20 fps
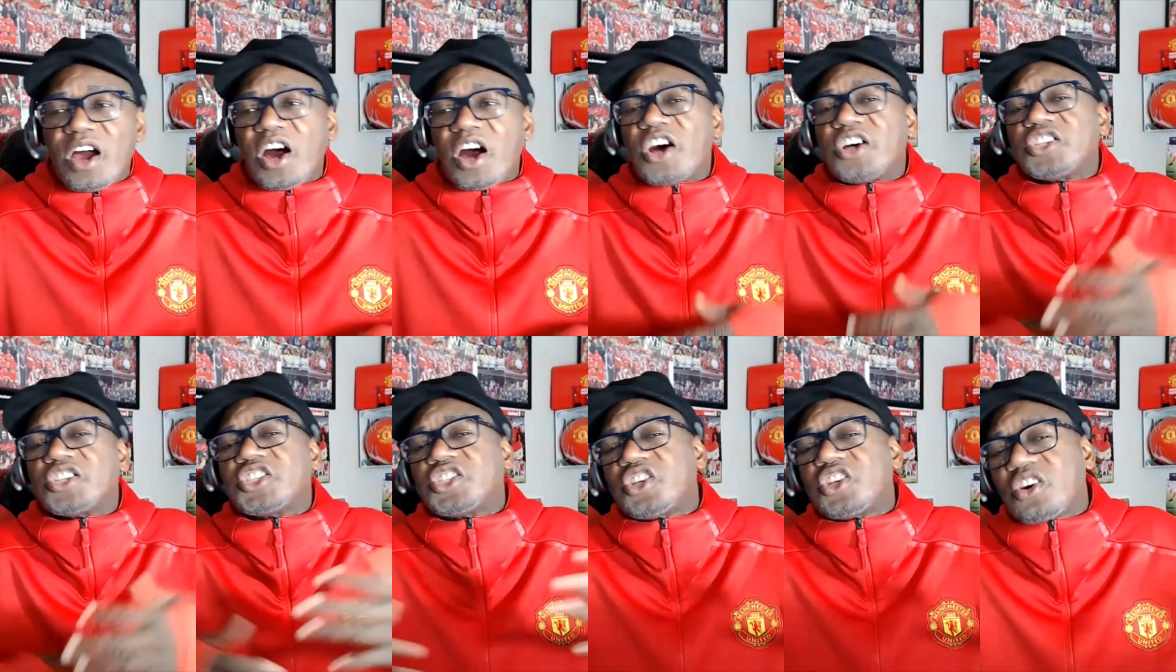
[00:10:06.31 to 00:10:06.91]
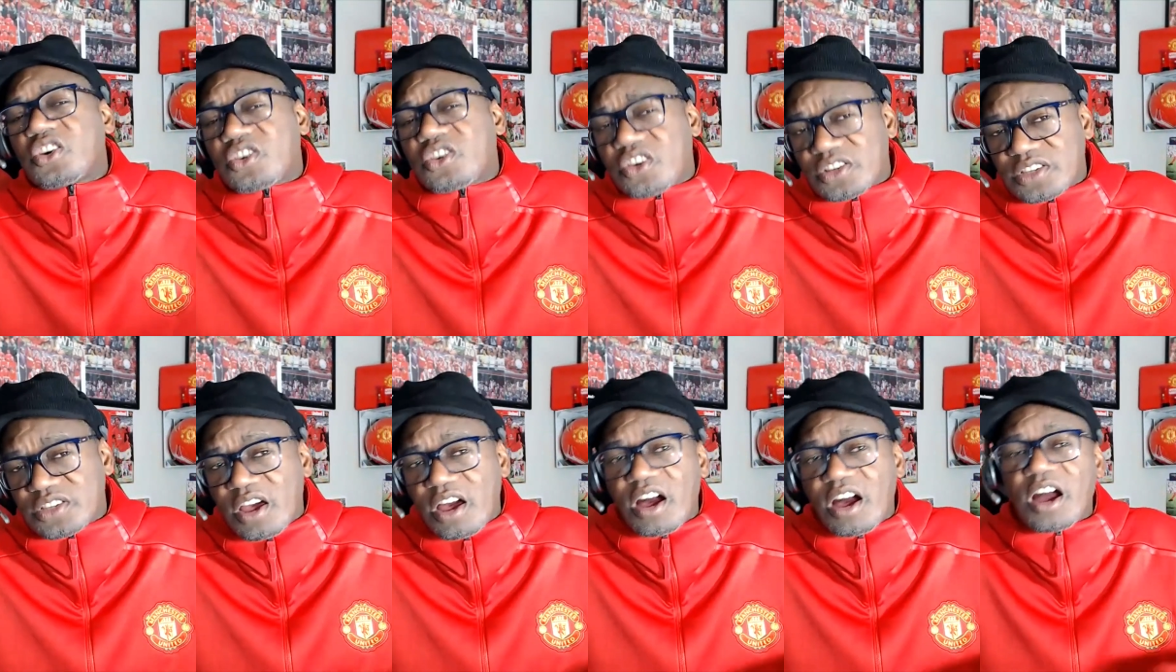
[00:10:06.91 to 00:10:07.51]
a
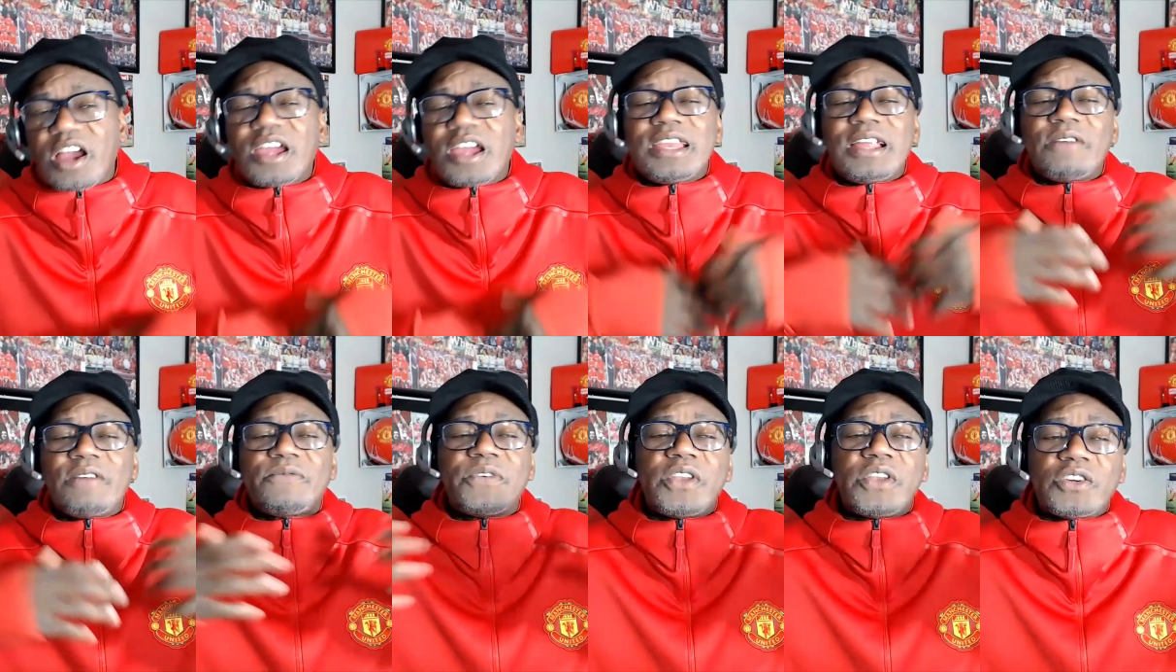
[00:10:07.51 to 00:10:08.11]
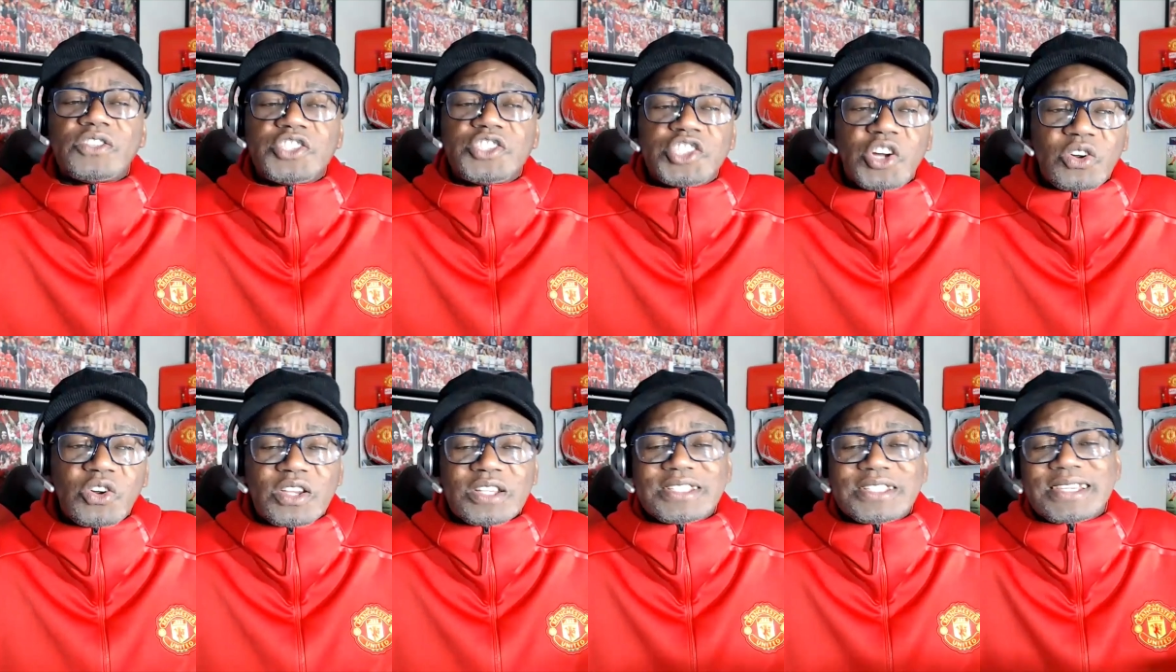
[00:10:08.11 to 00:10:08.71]
circus, a club full of
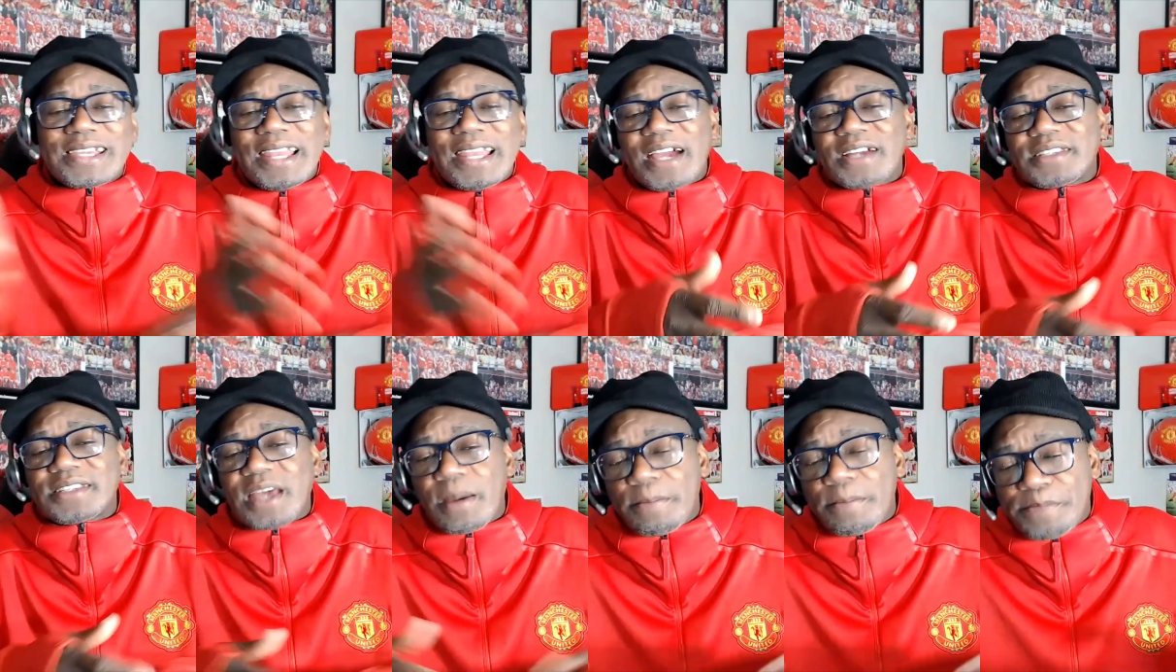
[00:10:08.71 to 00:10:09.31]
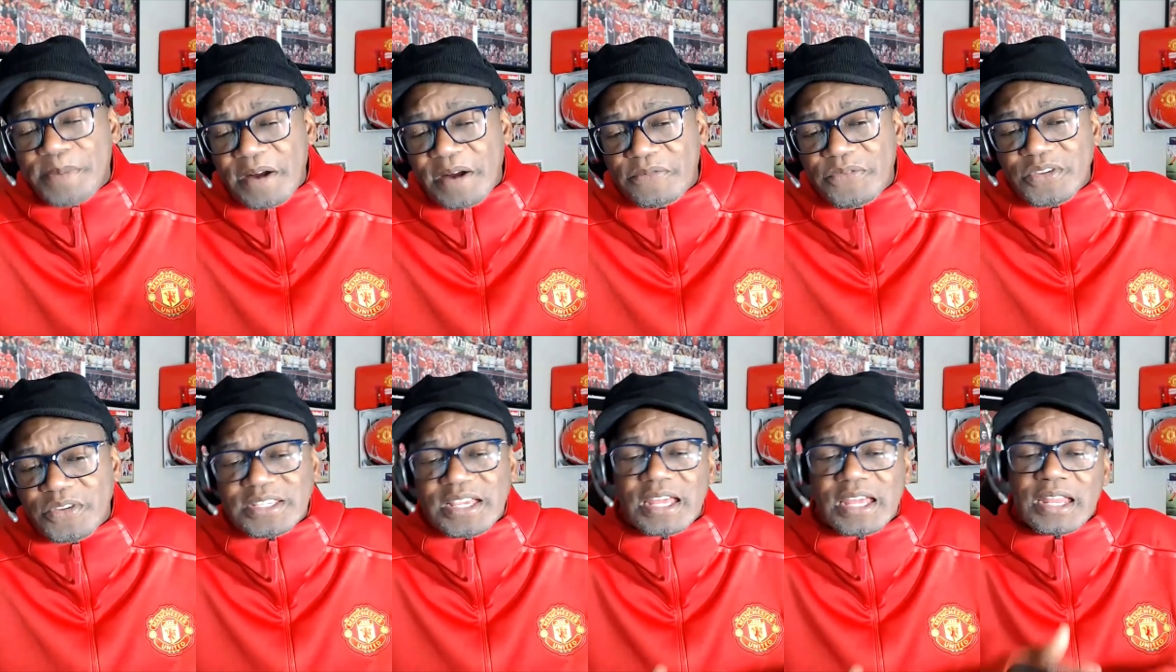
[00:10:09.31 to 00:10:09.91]
jokers, clowns, and
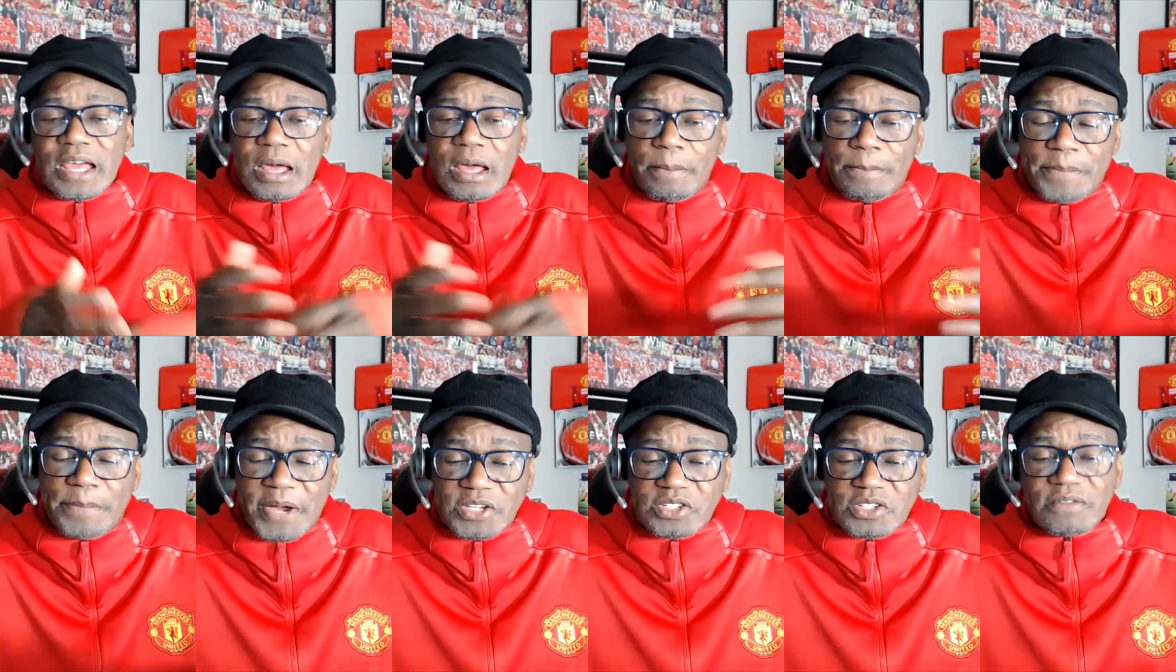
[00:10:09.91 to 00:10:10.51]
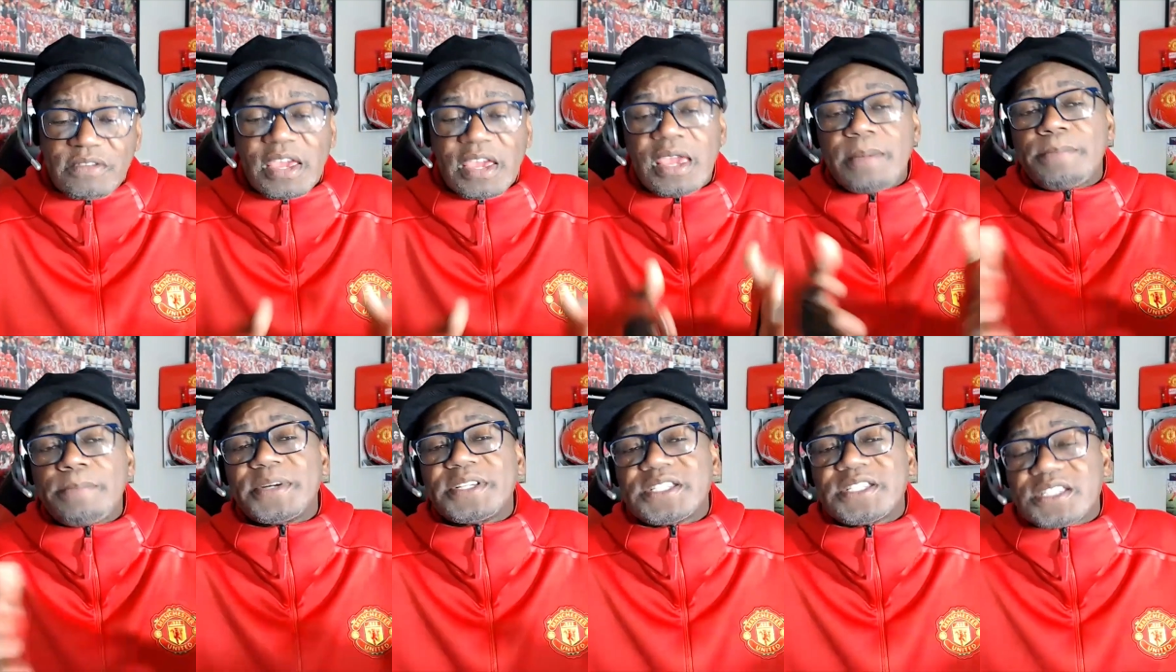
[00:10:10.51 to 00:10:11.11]
buffoons, and a bunch of
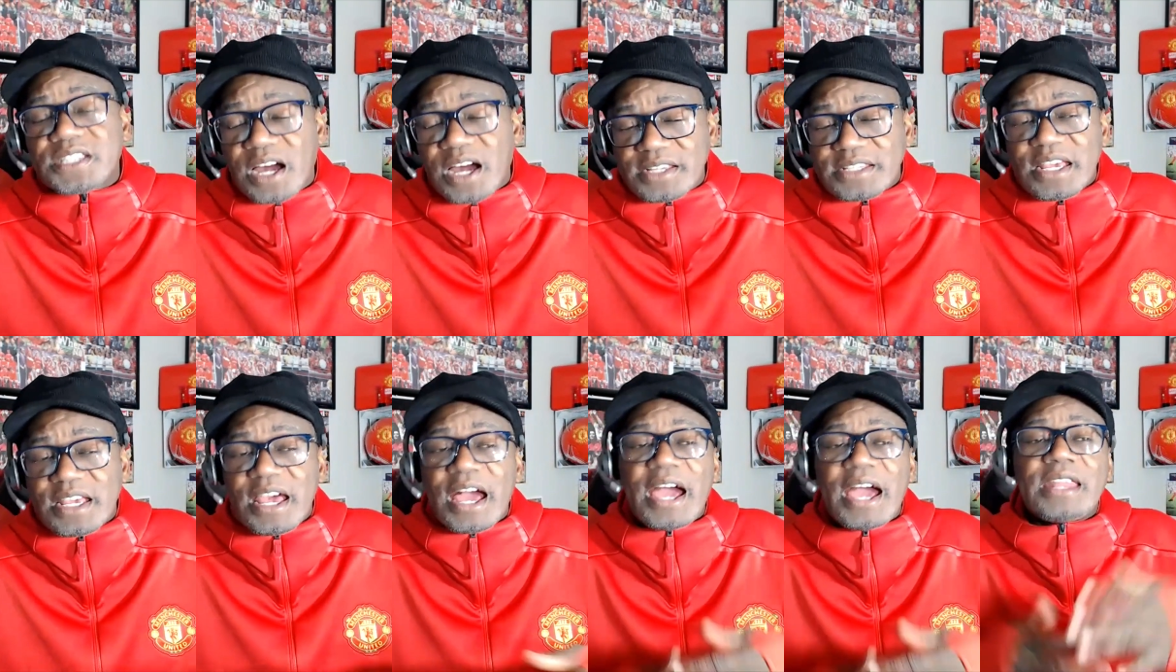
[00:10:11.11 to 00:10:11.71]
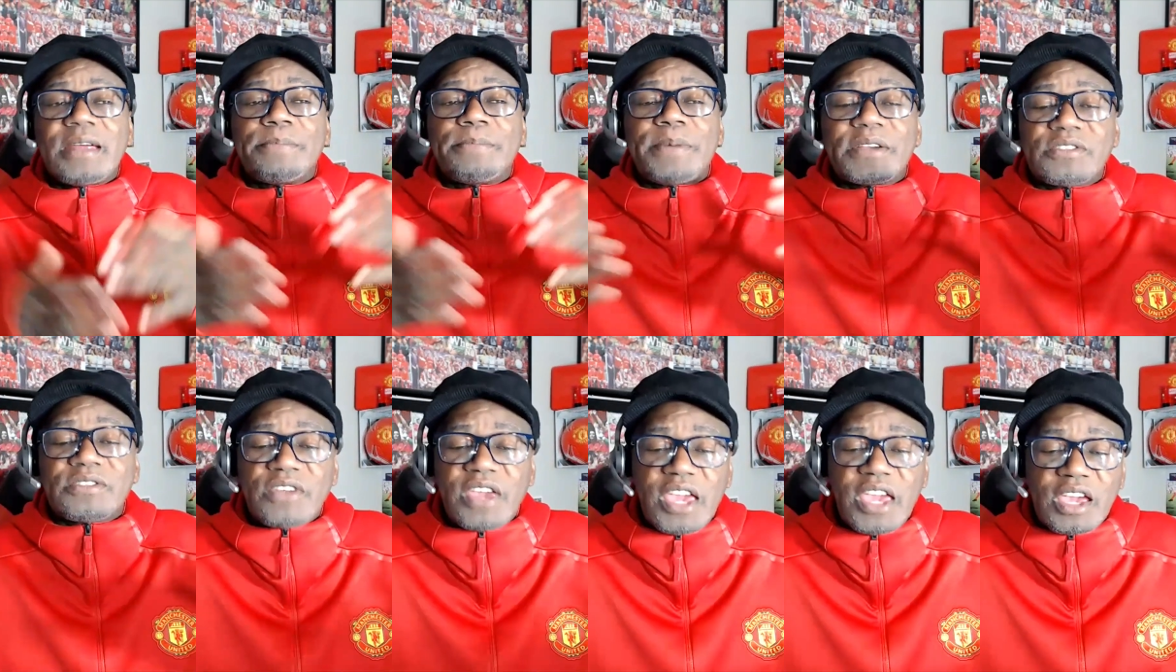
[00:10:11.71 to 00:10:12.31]
imbeciles and a
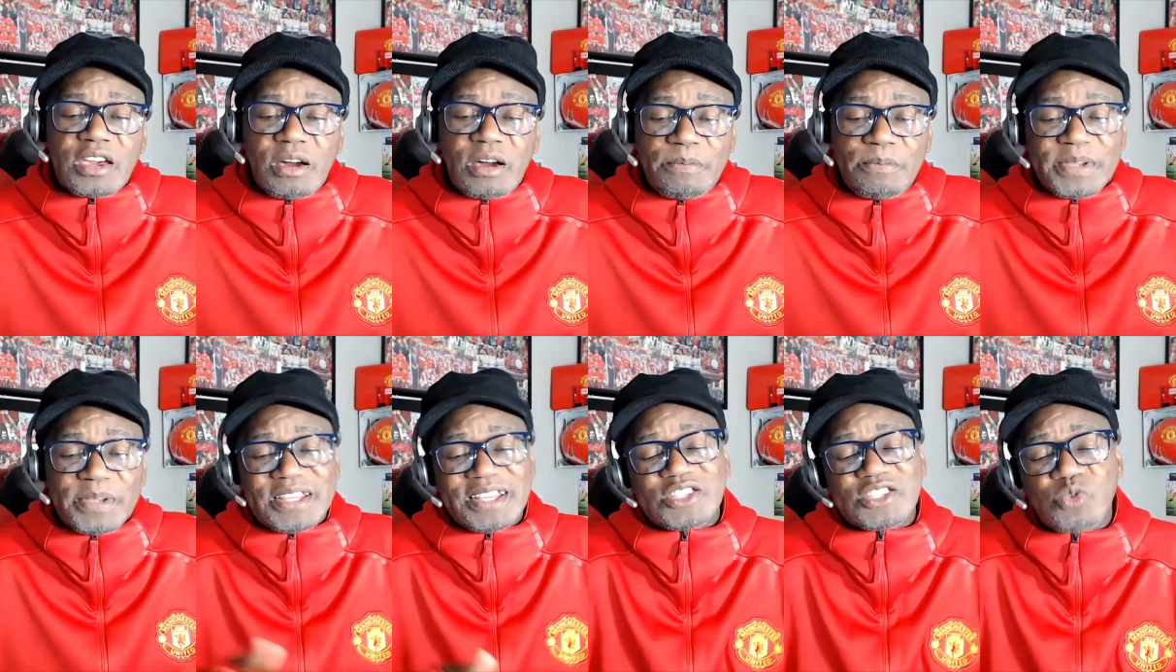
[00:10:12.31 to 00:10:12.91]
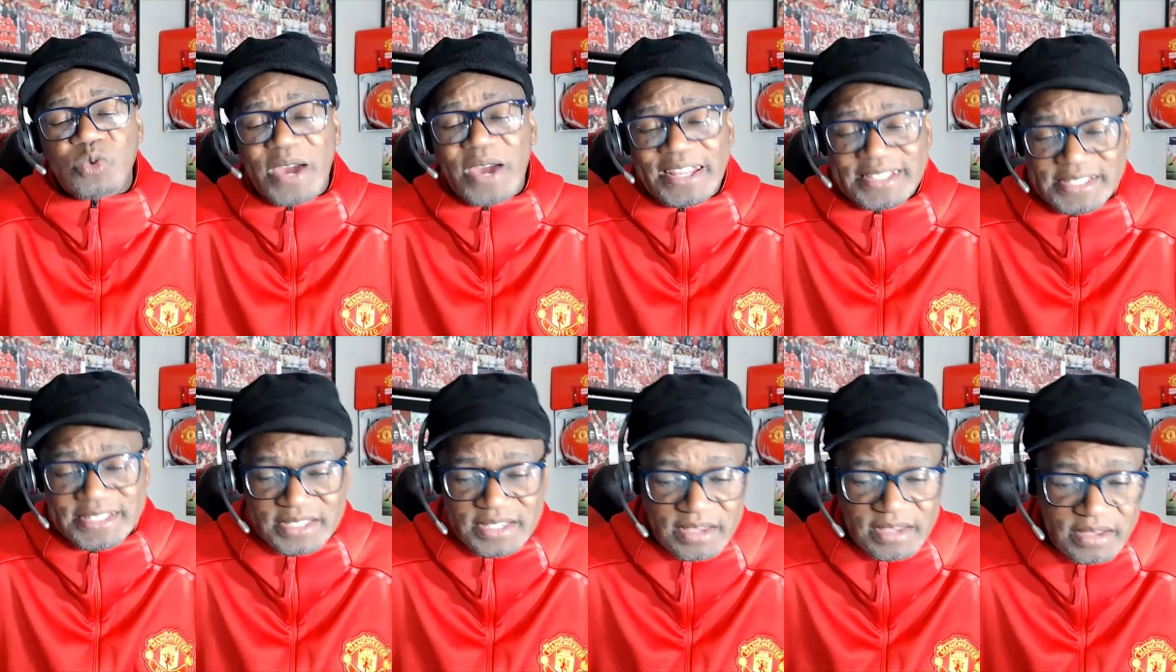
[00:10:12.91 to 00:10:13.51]
bunch of incompetent
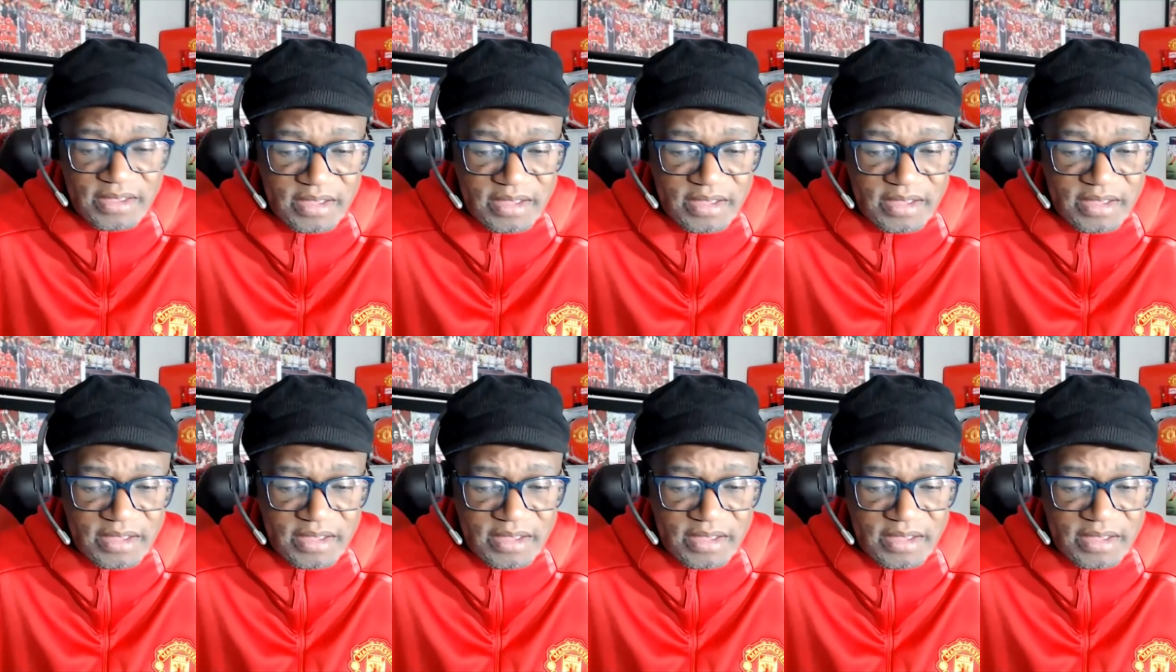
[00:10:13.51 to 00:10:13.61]
twats.